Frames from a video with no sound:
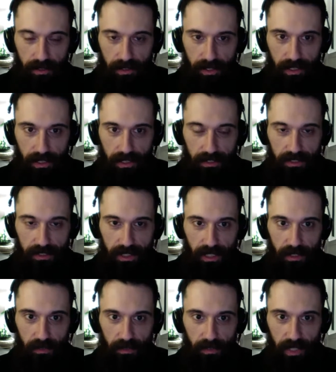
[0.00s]
instead
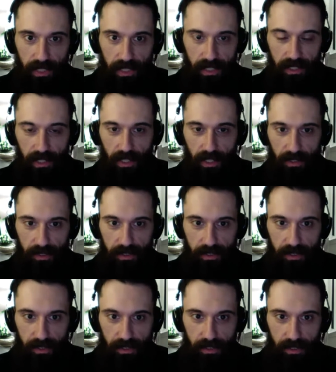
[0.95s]
of an
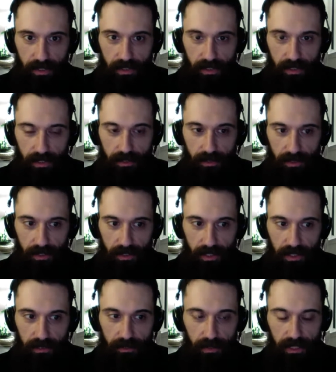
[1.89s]
adult,
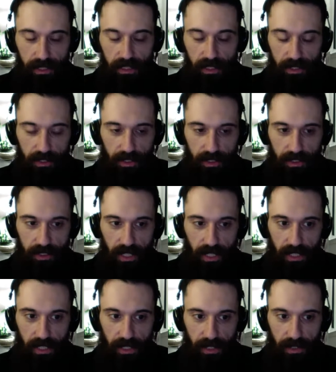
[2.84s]
but she doesn't just
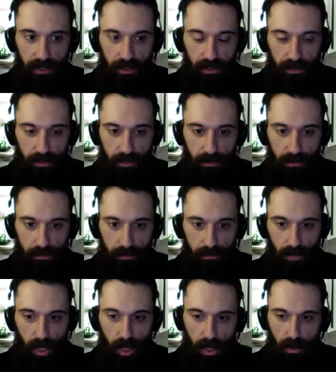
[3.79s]
say,
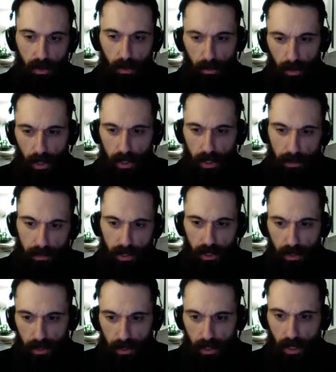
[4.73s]
I don't like
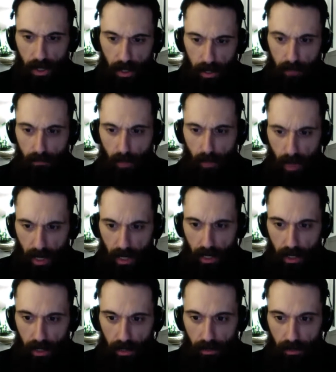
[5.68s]
being 9.
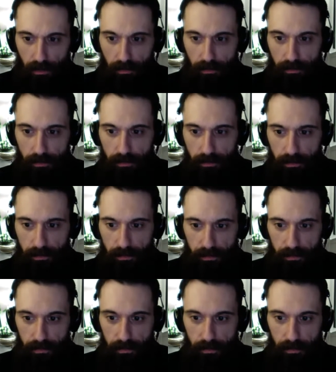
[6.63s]
Why?
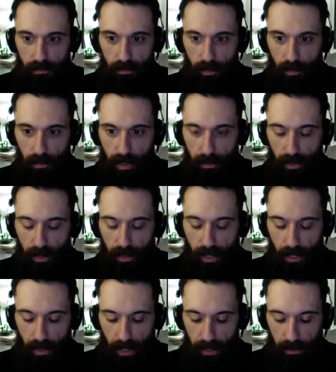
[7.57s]
Remember
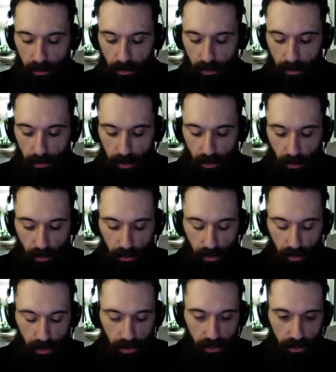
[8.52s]
that I used to be older
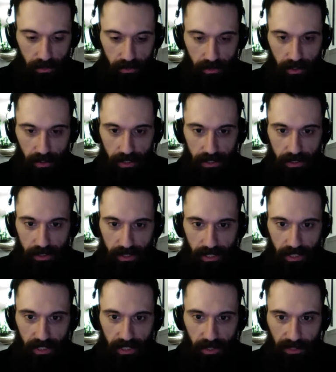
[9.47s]
than this? Like,
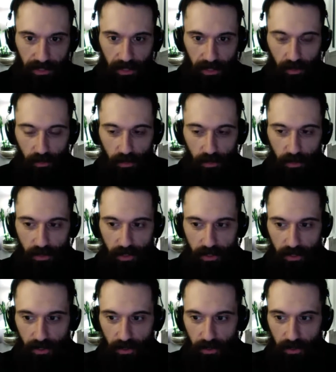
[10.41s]
it comes out through the
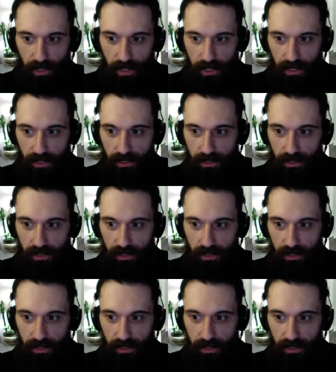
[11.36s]
story.